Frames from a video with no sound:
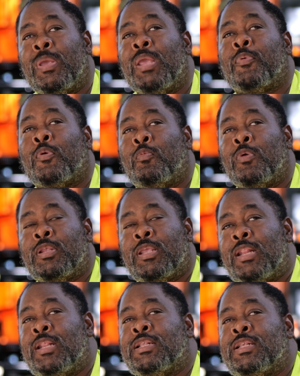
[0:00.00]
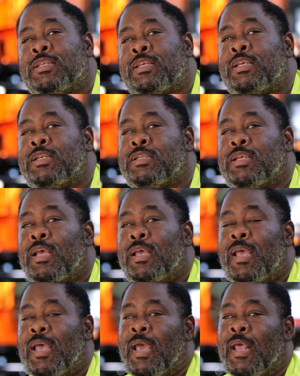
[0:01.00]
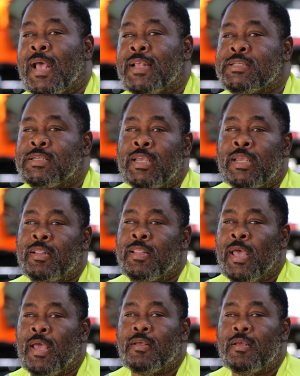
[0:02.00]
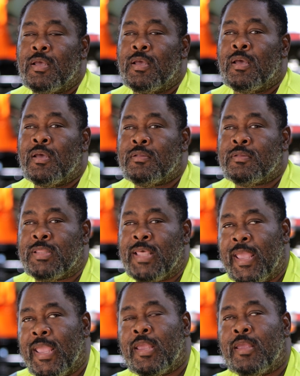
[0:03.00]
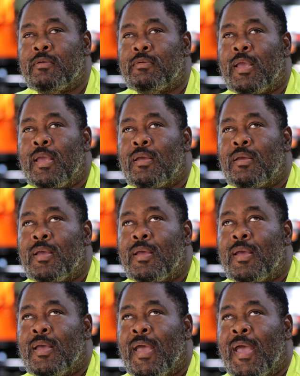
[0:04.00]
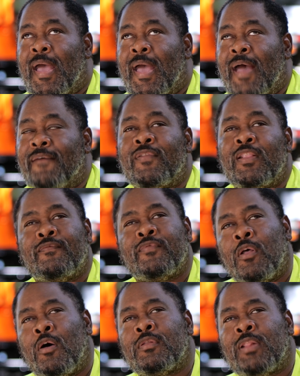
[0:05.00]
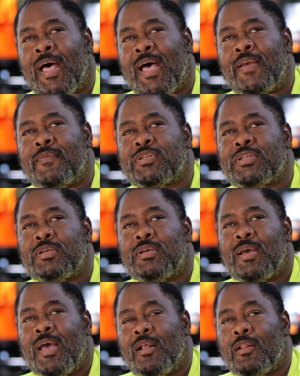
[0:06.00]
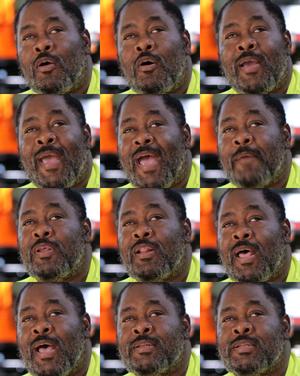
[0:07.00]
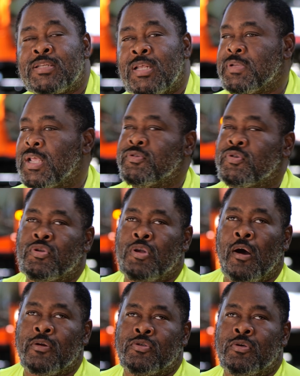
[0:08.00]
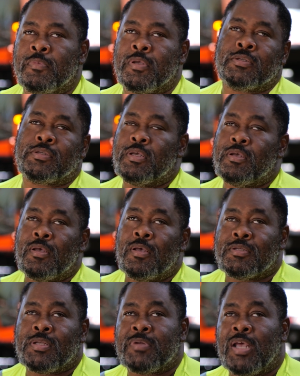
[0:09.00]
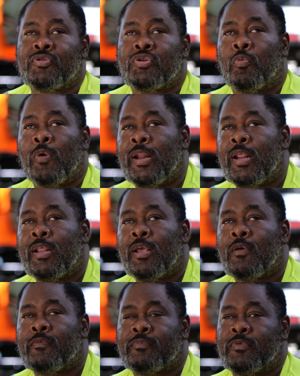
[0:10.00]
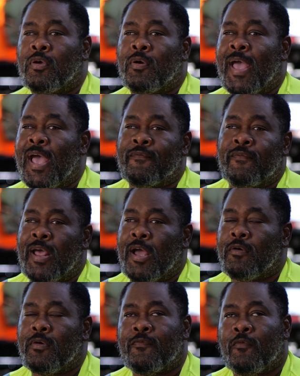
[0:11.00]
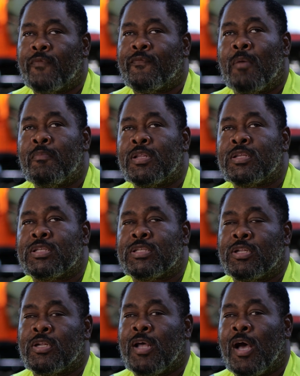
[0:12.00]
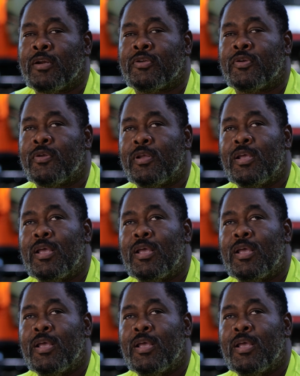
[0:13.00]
people with kidney disease, and I see that they have lived long lives, long happy lives, and sometimes you talk to them because sometimes you're waiting there, you know, half an hour, 45 minutes to see the doctor.